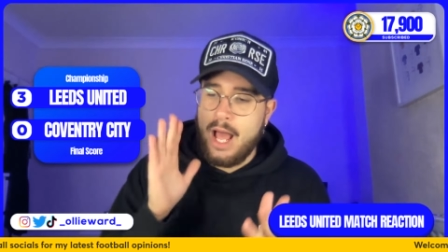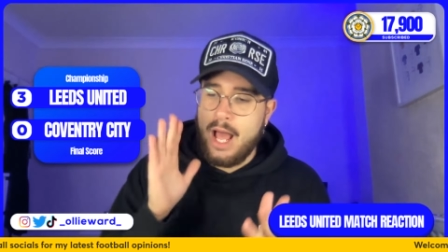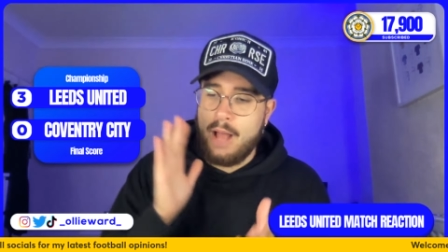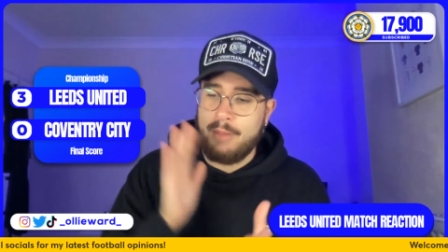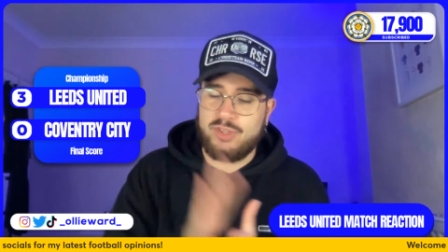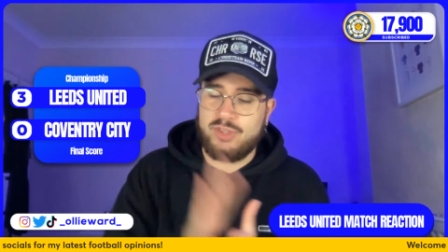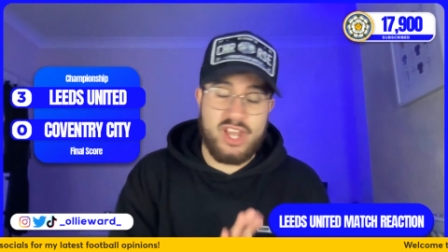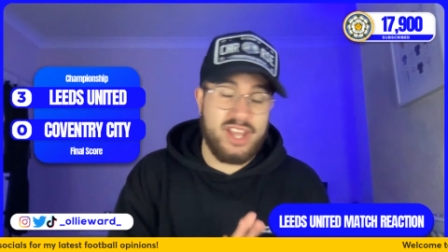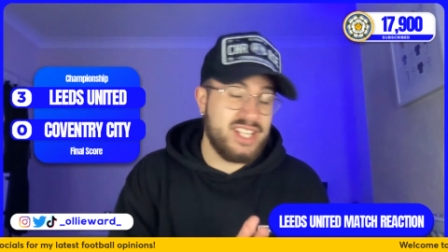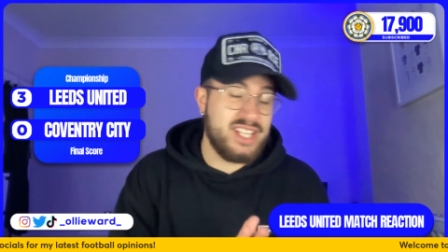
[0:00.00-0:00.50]

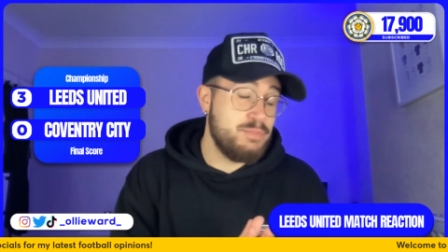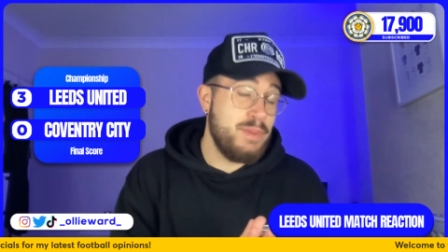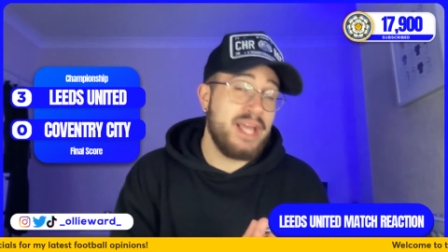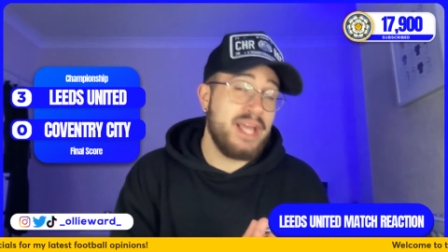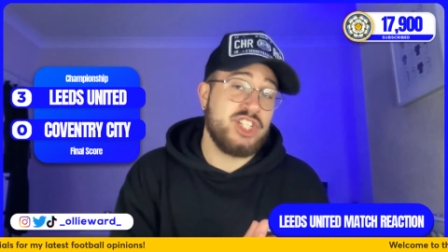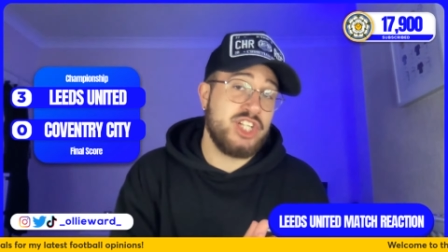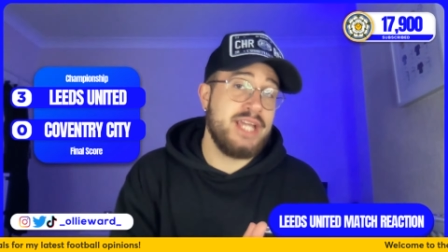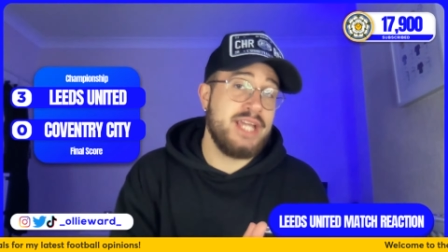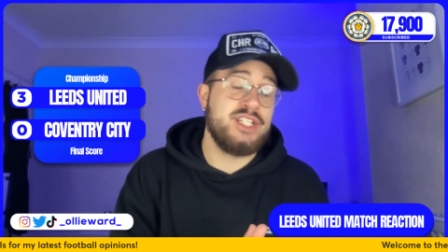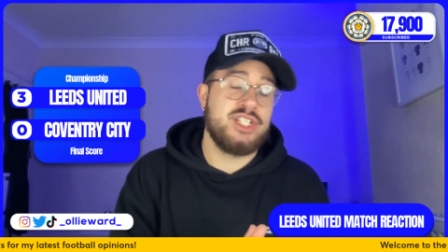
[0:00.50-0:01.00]
I
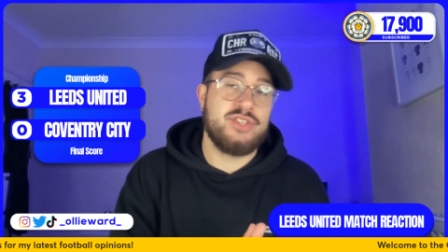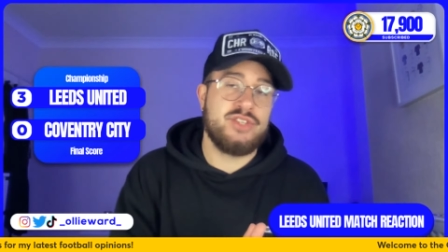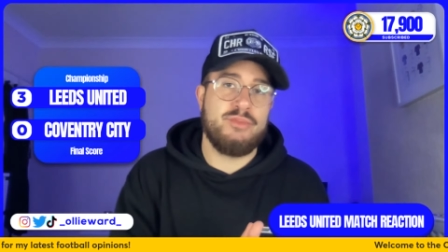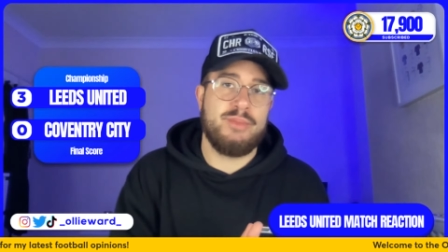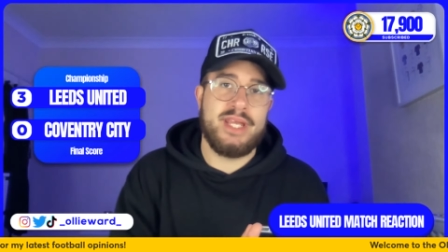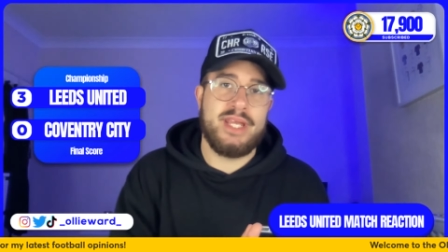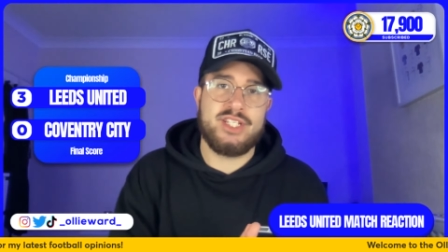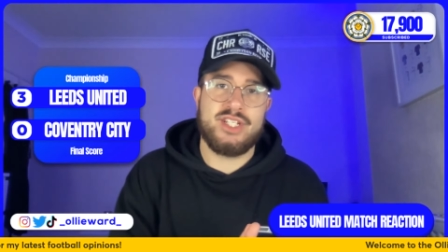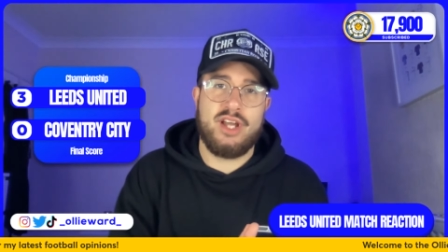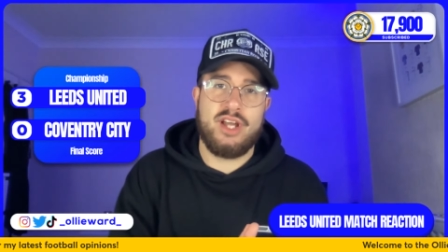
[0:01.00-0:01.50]
expect changes from
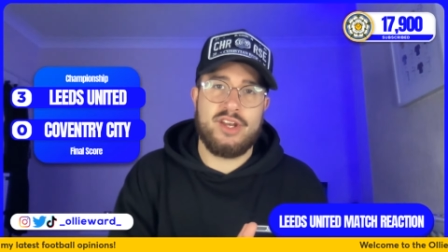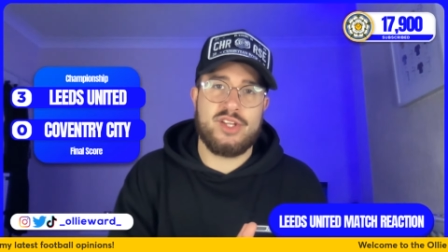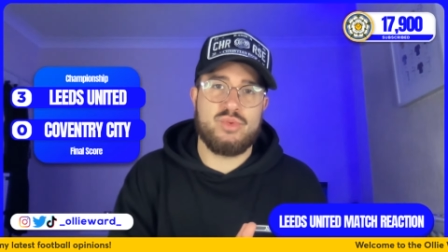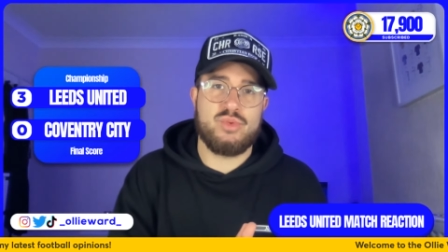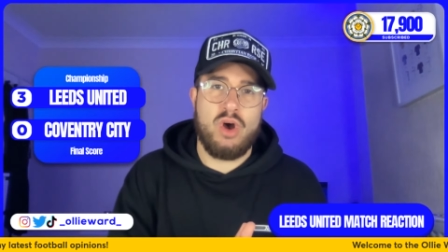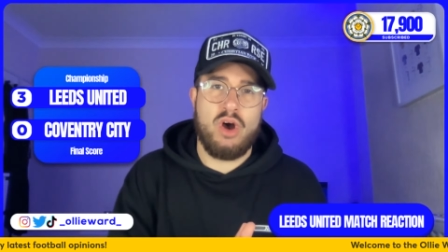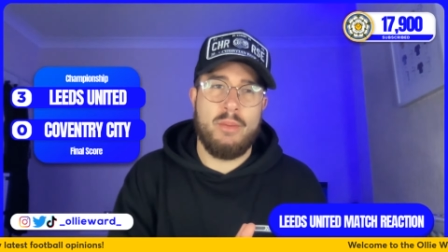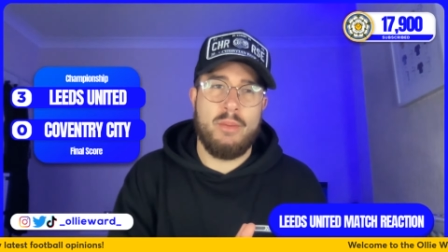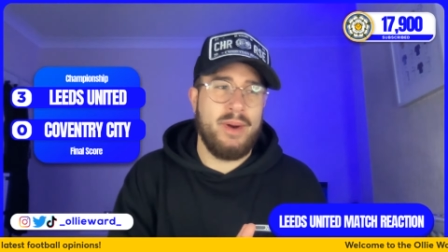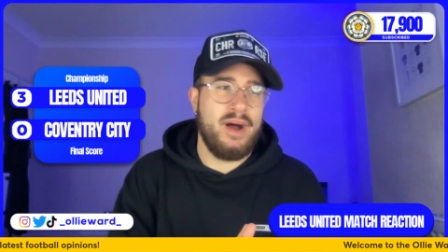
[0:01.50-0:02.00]
Leeds United as
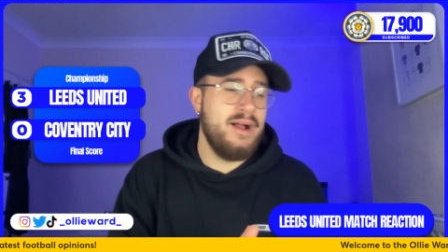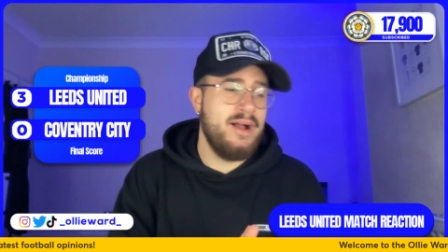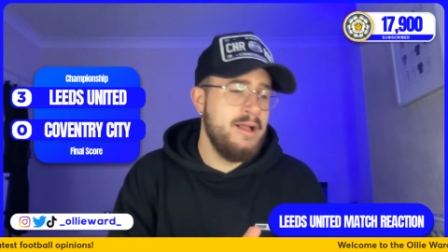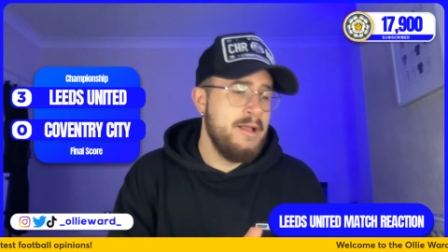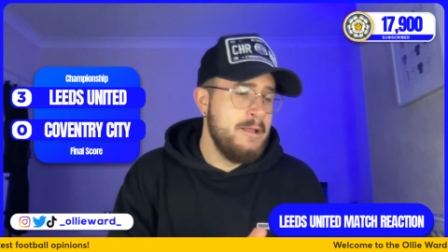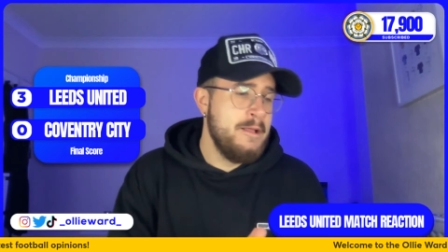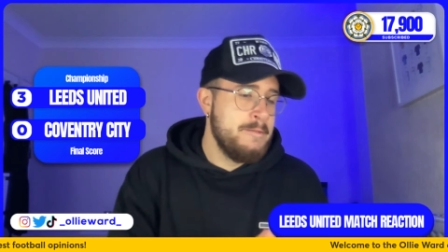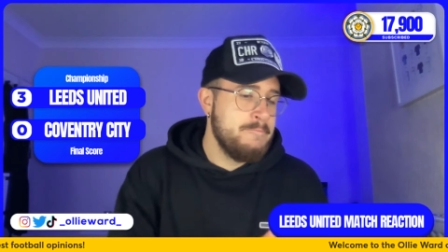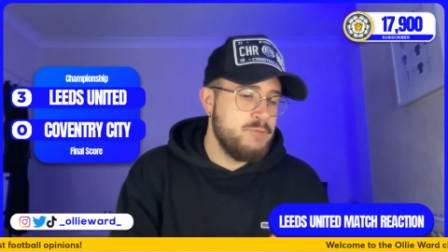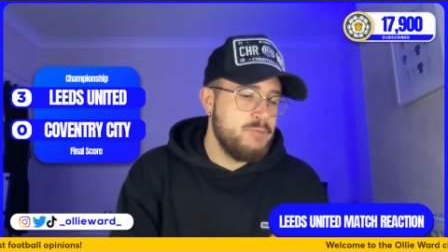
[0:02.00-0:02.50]
well. But,
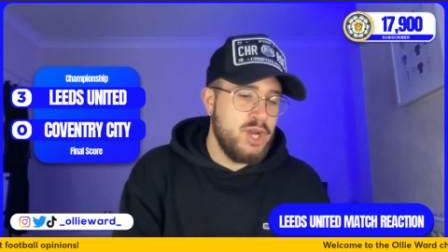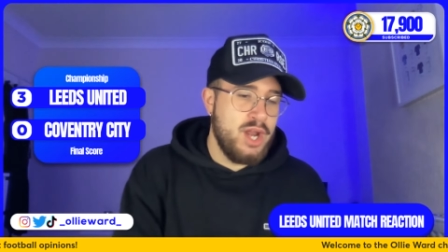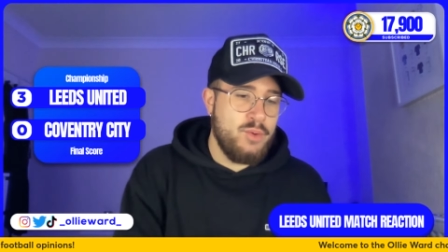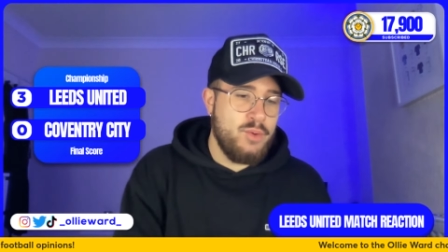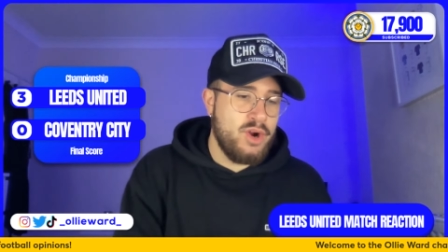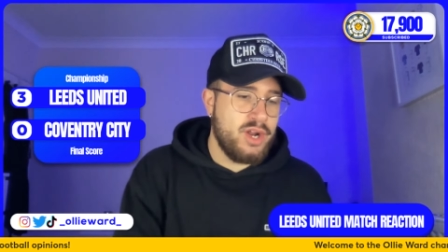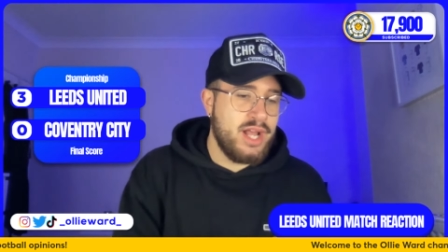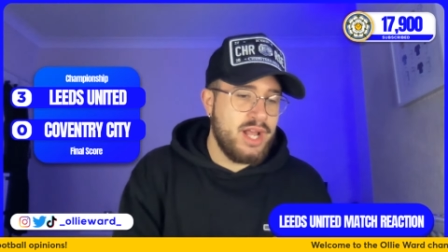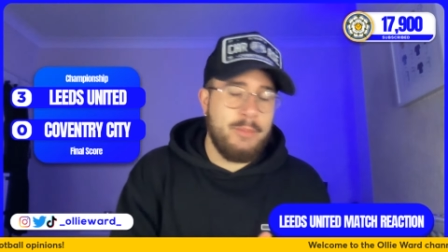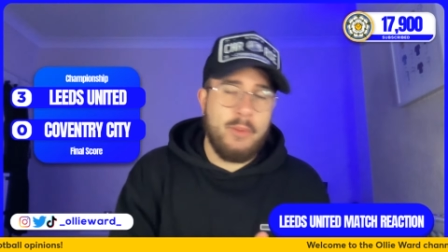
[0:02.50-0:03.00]
you know,
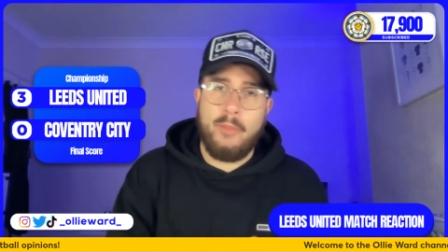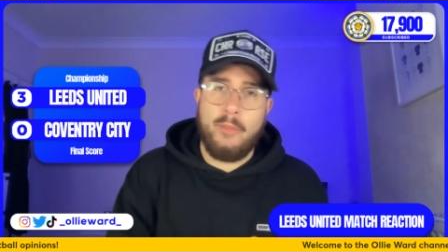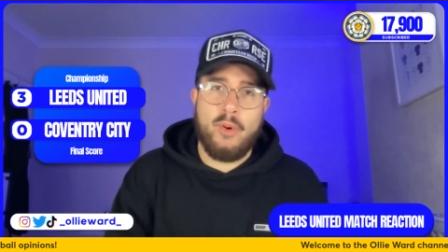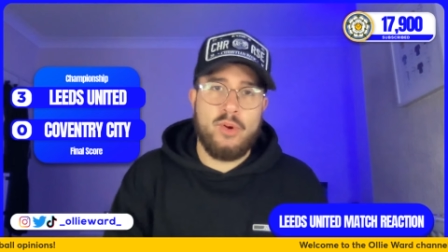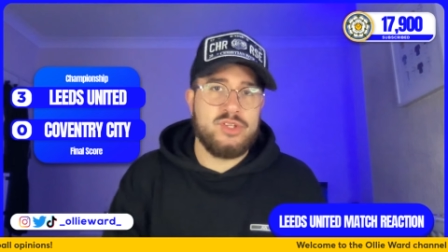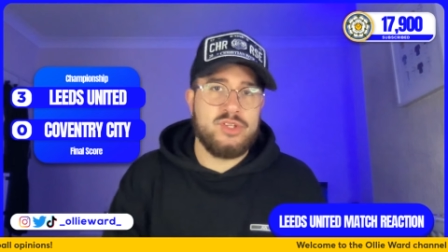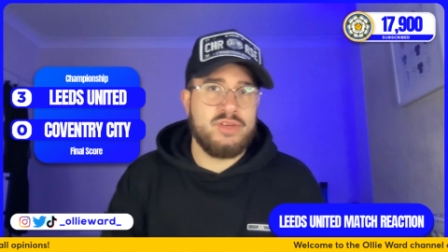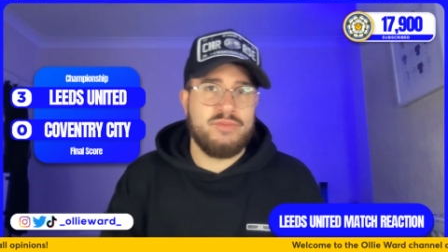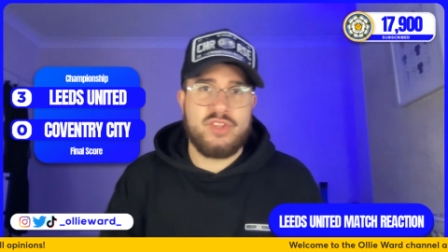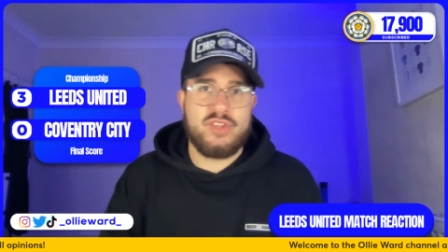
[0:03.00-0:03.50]
we're a couple
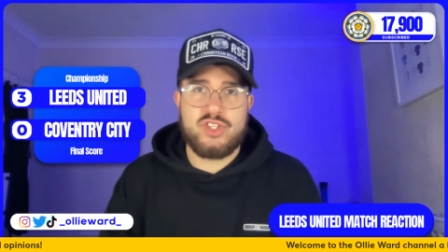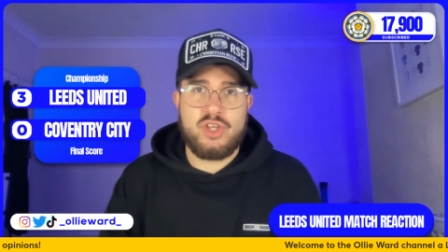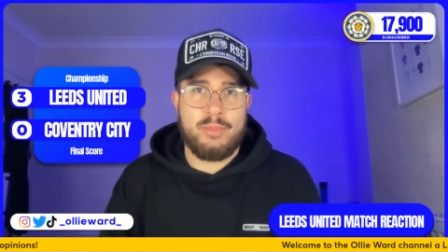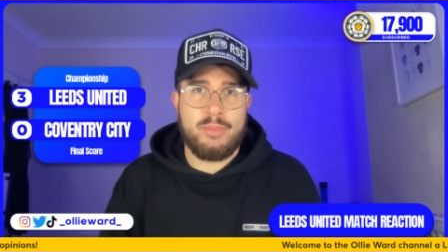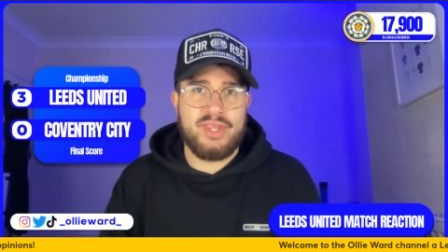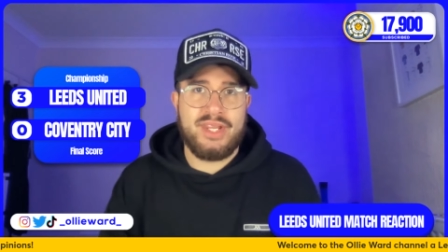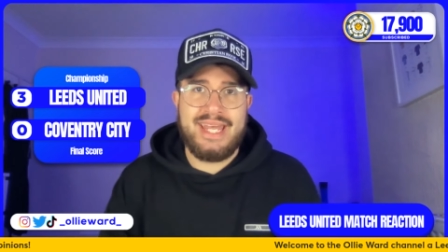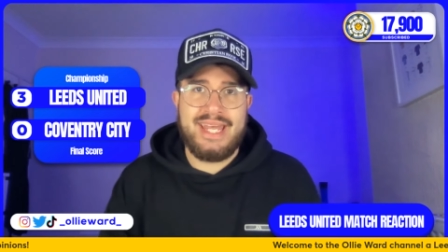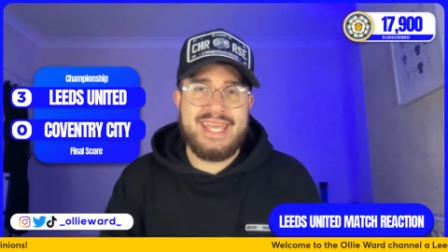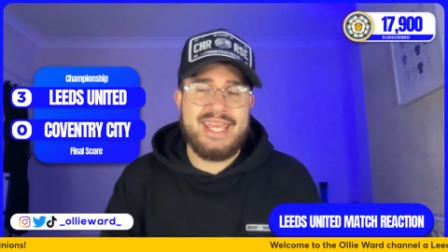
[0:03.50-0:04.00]
points off the top
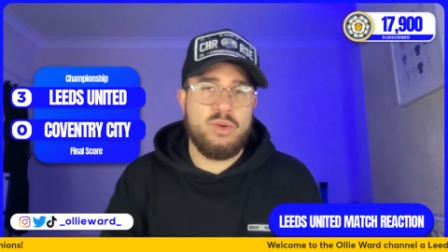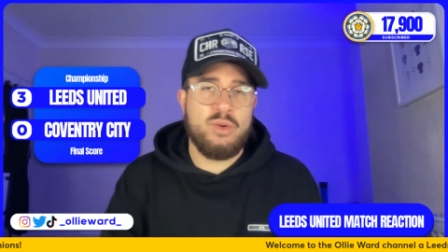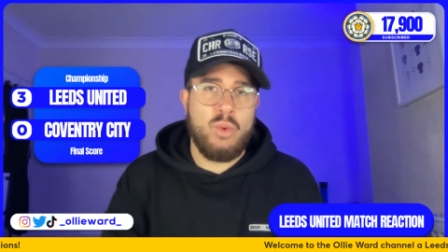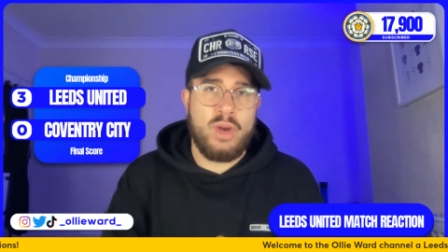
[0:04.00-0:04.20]
of the league.